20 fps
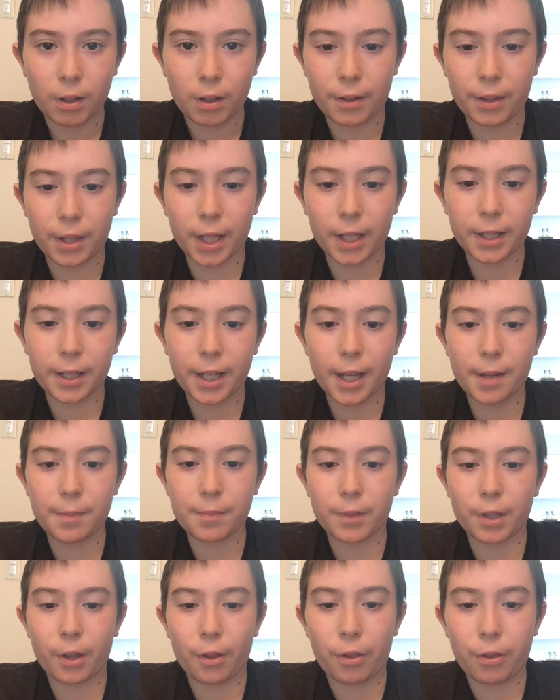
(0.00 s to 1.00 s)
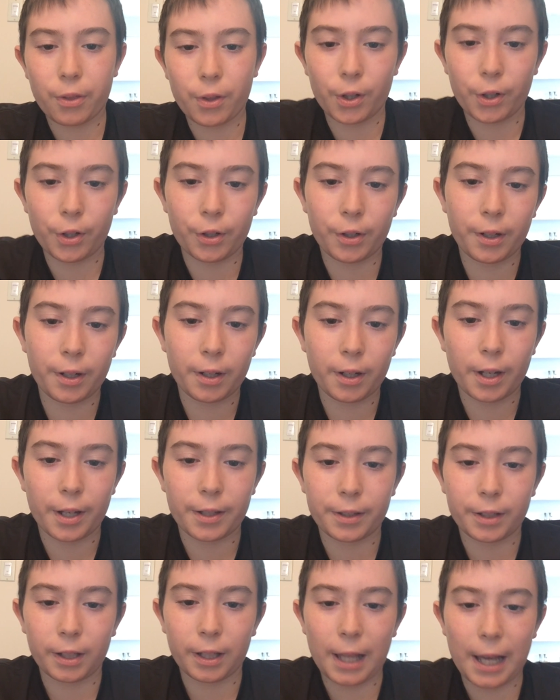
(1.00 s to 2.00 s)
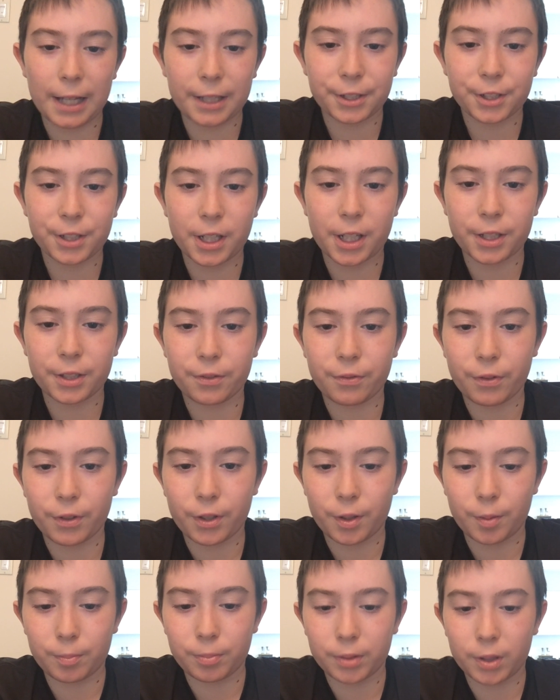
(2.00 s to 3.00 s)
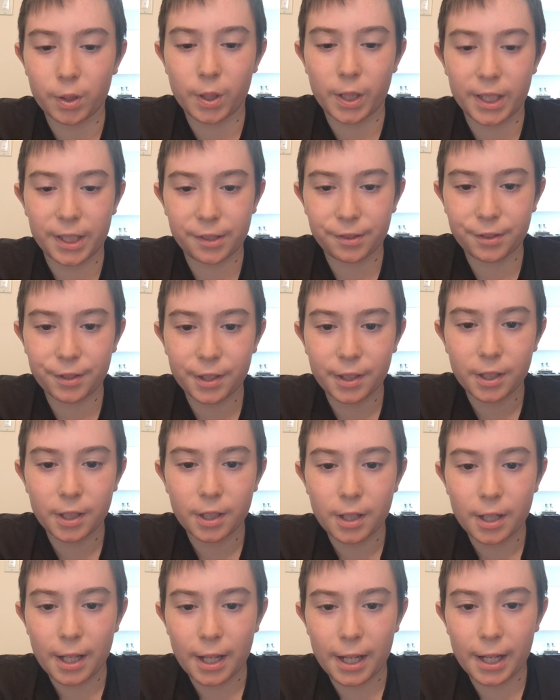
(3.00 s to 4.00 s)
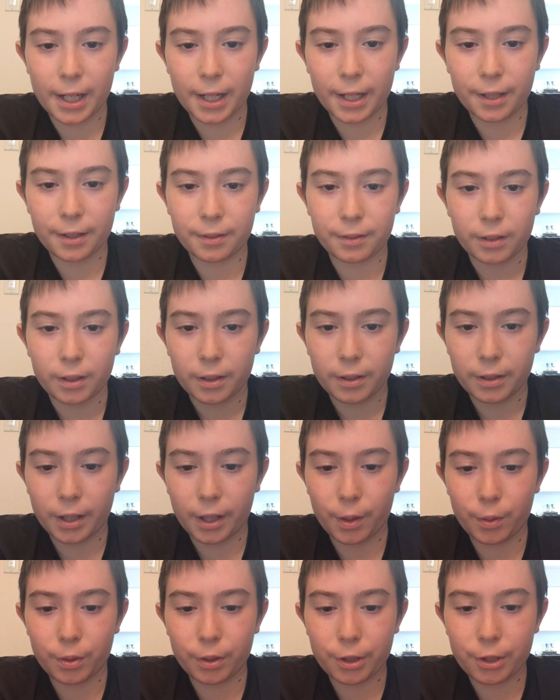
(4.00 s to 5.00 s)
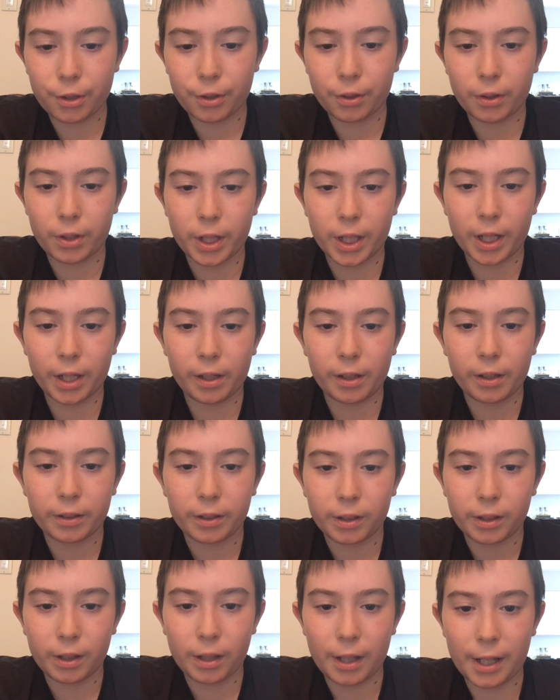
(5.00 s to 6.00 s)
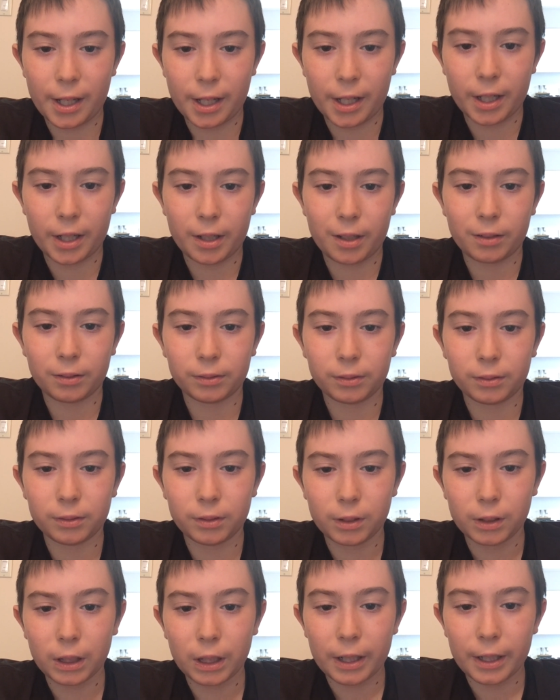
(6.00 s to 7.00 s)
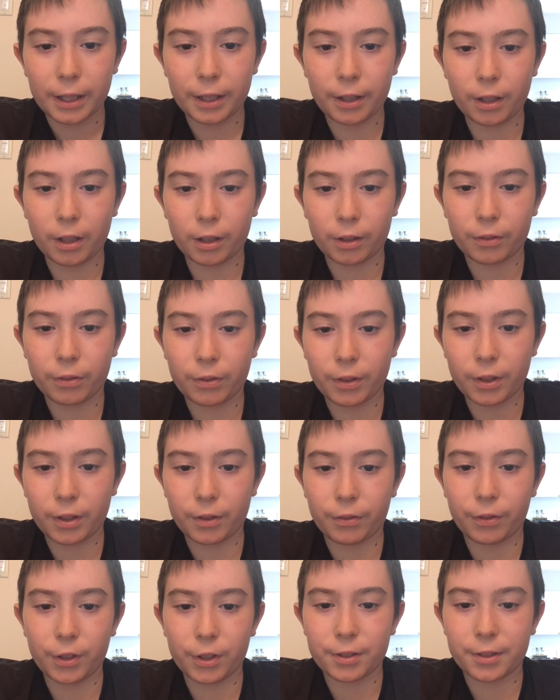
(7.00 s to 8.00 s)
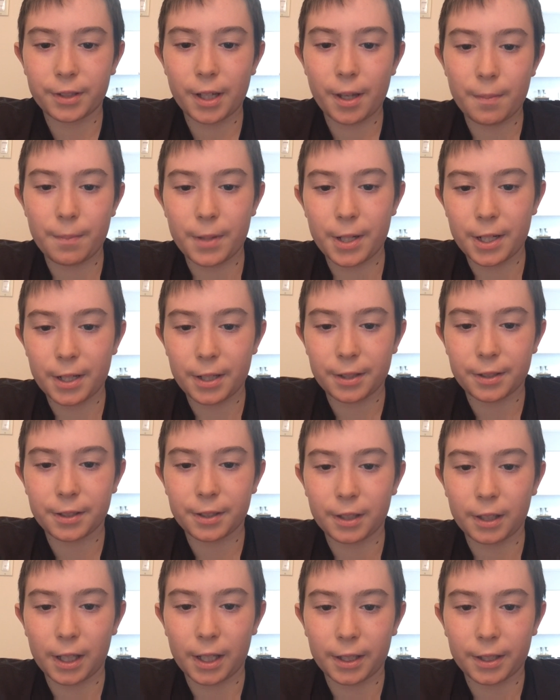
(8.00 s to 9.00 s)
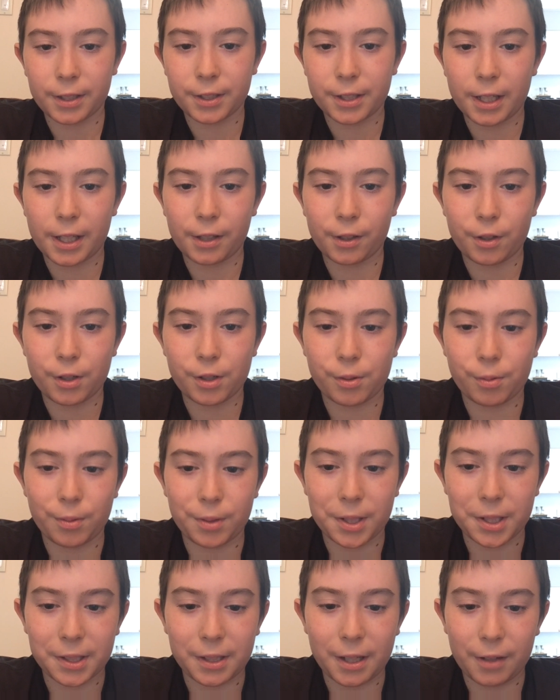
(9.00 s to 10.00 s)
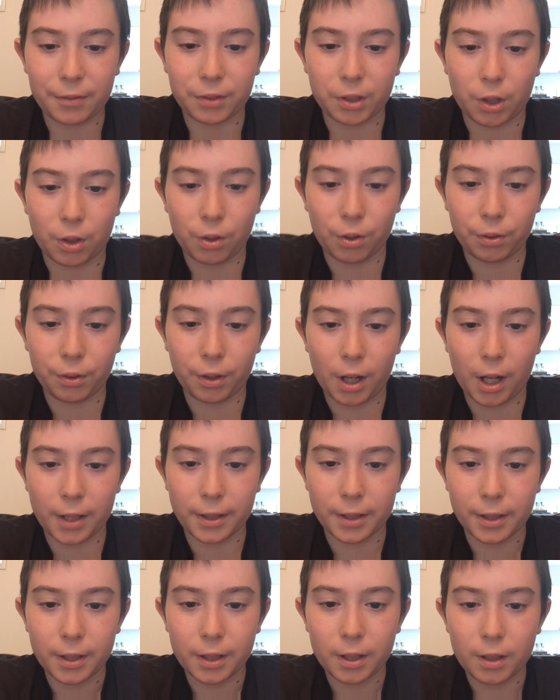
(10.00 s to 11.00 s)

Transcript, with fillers: And then came the third and the last chance for the Bruins and they were shooting and look for the first 10 minutes like St. Louis would just have to hold on.